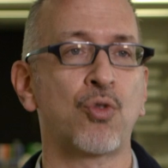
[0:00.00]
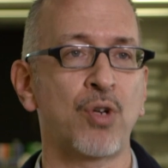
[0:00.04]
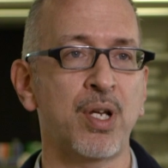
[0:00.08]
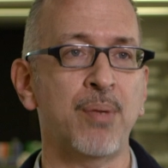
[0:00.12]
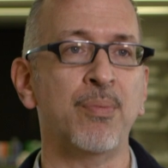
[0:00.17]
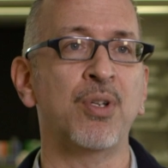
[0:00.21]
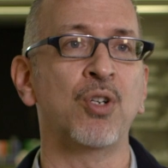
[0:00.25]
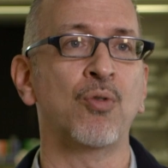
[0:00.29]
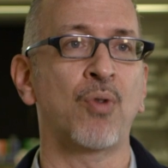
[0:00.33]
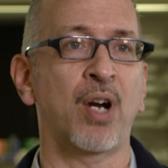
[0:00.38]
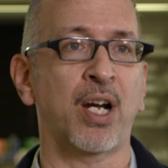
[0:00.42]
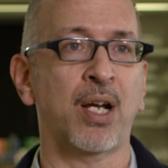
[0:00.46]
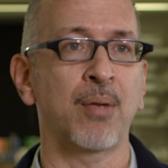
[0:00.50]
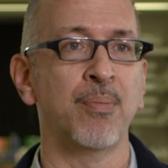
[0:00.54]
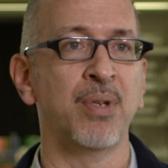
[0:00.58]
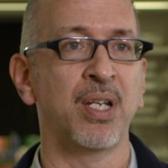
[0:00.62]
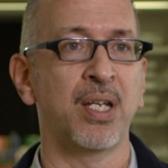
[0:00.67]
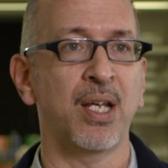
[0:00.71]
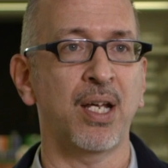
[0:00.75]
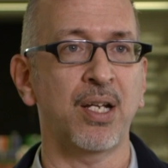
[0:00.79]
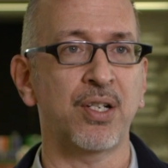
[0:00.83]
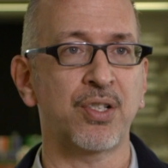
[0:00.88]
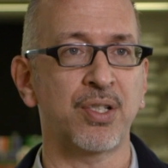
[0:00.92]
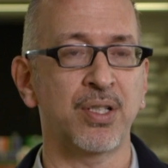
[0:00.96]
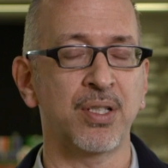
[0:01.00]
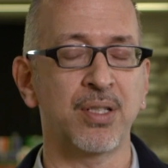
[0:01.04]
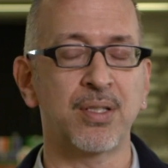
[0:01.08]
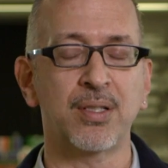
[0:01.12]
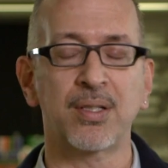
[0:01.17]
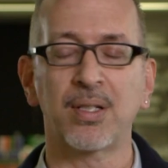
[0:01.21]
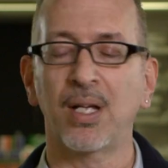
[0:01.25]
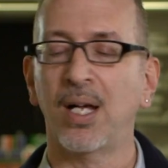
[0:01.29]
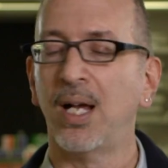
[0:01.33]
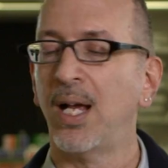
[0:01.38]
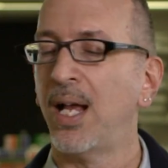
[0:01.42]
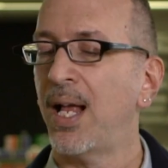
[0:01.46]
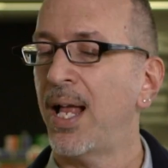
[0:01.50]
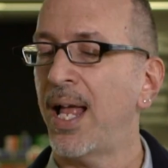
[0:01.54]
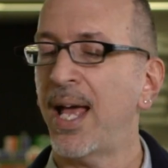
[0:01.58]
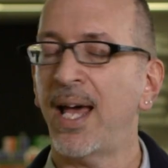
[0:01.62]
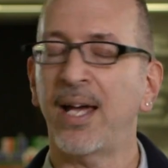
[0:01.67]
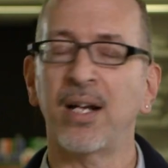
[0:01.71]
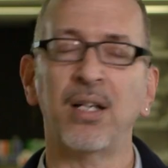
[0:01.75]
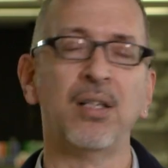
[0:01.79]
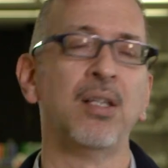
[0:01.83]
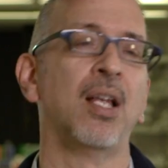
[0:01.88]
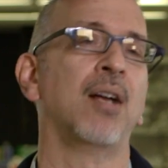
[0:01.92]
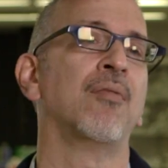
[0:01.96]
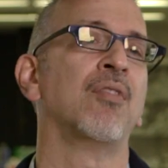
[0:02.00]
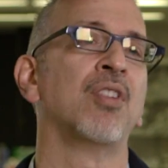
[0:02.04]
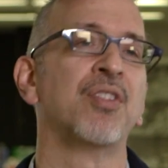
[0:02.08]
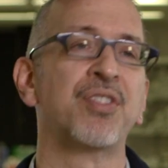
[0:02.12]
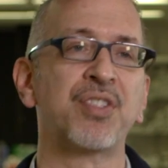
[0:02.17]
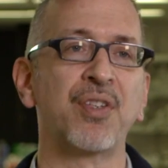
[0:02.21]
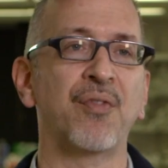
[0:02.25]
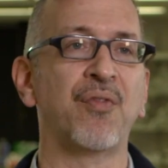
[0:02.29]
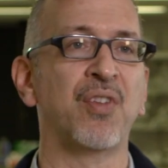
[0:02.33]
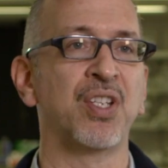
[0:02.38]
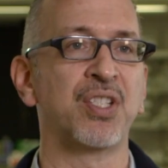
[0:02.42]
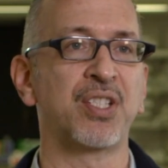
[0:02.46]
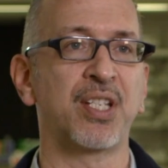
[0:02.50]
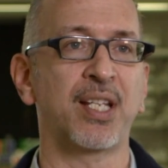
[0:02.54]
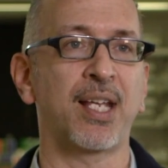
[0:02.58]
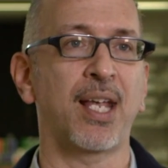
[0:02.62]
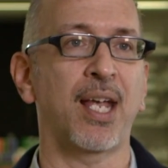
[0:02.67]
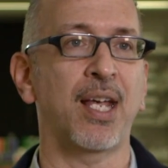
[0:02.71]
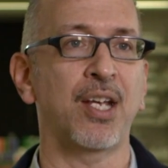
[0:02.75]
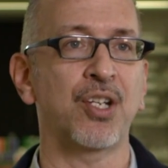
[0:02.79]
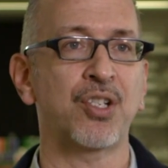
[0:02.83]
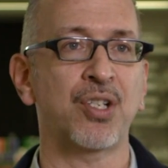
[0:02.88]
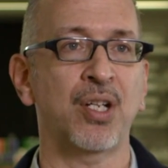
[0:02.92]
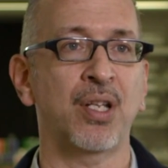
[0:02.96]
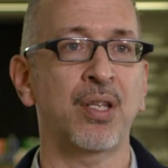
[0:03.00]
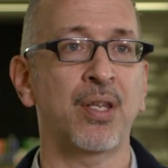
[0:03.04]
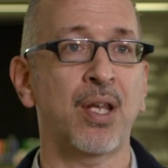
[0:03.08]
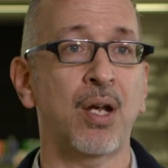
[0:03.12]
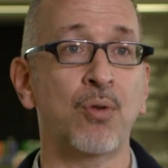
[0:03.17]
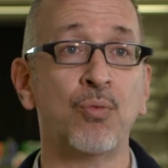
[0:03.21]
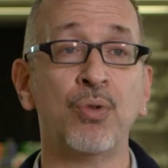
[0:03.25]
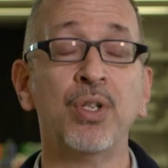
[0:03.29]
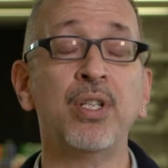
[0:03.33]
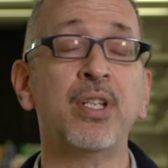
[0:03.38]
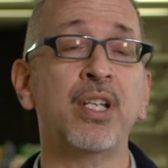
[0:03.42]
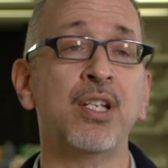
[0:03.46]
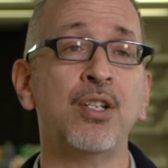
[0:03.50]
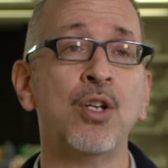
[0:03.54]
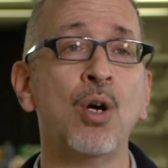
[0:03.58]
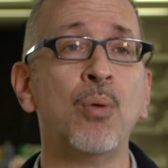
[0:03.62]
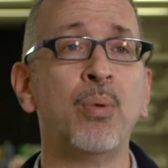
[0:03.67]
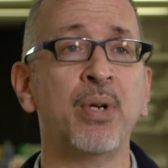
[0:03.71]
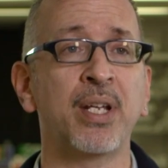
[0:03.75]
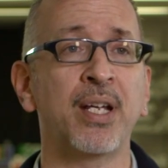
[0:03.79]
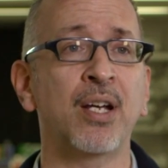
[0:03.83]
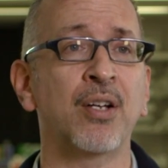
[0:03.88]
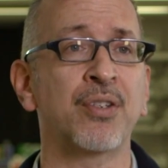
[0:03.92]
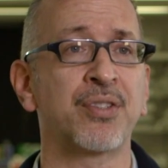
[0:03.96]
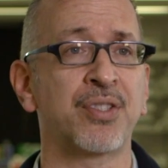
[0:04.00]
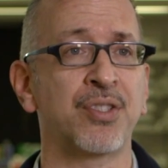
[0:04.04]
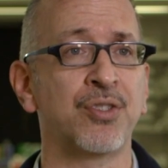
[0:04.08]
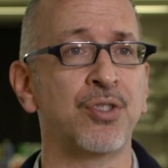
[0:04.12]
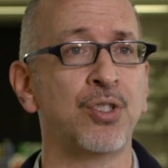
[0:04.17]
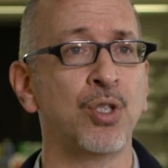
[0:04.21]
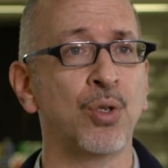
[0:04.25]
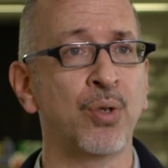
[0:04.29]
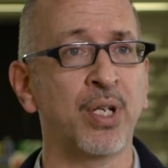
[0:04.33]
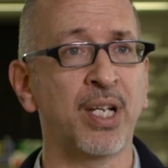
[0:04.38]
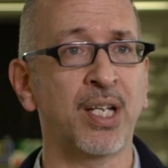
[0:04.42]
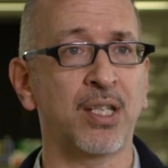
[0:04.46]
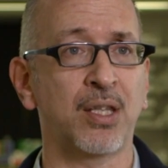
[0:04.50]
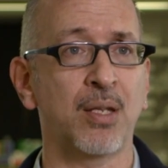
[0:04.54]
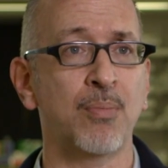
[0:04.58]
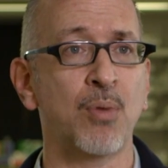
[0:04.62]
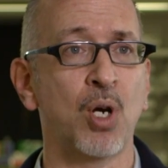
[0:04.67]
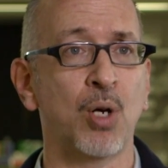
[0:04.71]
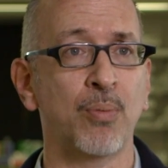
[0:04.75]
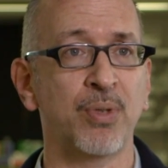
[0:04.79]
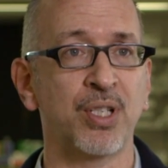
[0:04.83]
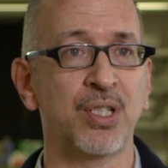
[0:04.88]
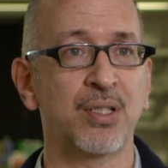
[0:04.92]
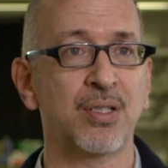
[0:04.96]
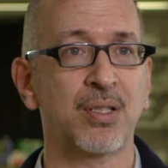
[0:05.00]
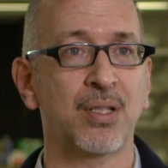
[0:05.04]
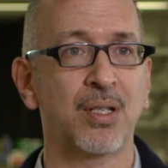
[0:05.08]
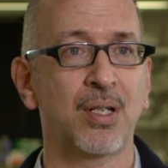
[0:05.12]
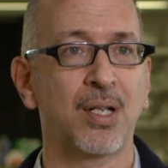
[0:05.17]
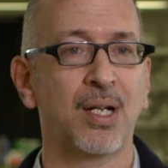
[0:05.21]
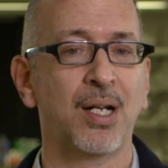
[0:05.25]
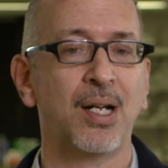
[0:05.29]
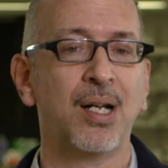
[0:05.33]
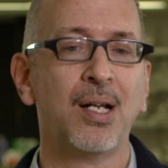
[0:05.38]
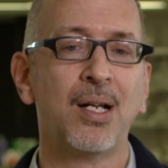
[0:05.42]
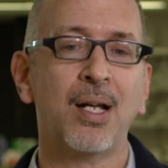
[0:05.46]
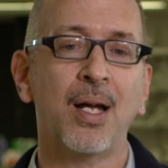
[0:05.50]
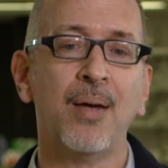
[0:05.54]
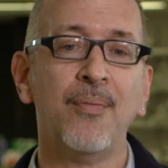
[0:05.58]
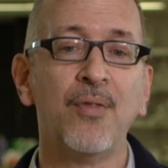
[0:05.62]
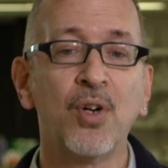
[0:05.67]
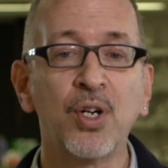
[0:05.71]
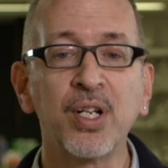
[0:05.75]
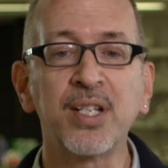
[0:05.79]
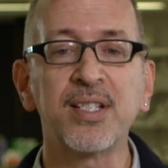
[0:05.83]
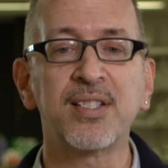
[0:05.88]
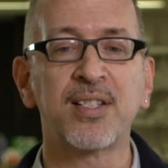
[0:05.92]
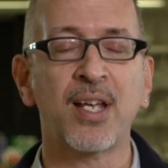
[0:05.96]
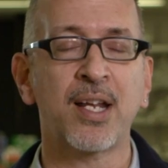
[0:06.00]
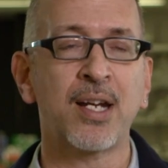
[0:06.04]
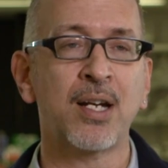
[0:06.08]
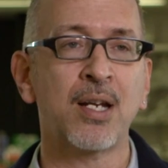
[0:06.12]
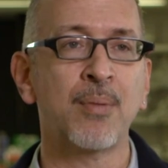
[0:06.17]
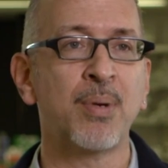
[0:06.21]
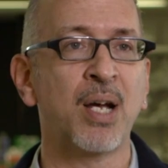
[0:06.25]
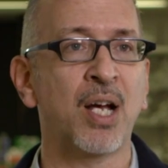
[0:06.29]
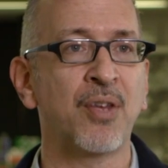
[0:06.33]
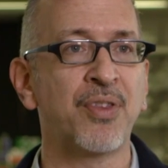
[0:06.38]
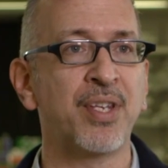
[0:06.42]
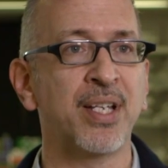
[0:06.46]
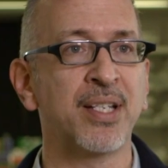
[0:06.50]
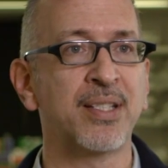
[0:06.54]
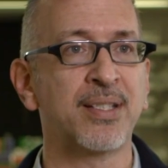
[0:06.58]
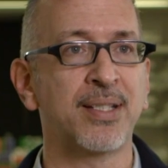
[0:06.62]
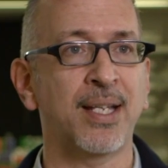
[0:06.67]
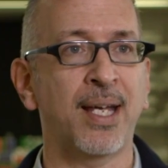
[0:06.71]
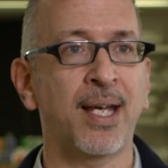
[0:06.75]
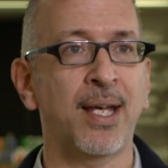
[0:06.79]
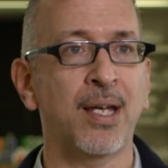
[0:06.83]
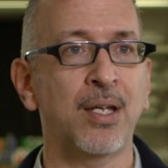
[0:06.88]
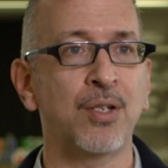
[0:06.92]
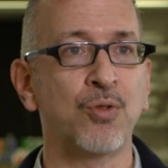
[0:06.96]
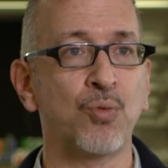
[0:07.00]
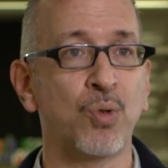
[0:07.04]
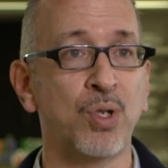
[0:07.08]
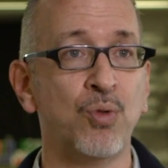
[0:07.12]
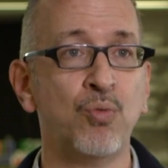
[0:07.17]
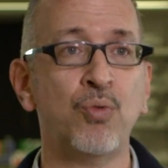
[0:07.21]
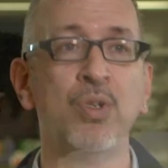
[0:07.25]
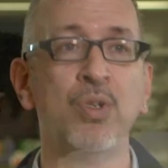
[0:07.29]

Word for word: treatment recommendations at a level of sophistication that really nobody else is doing at the moment. I'm very excited about this and we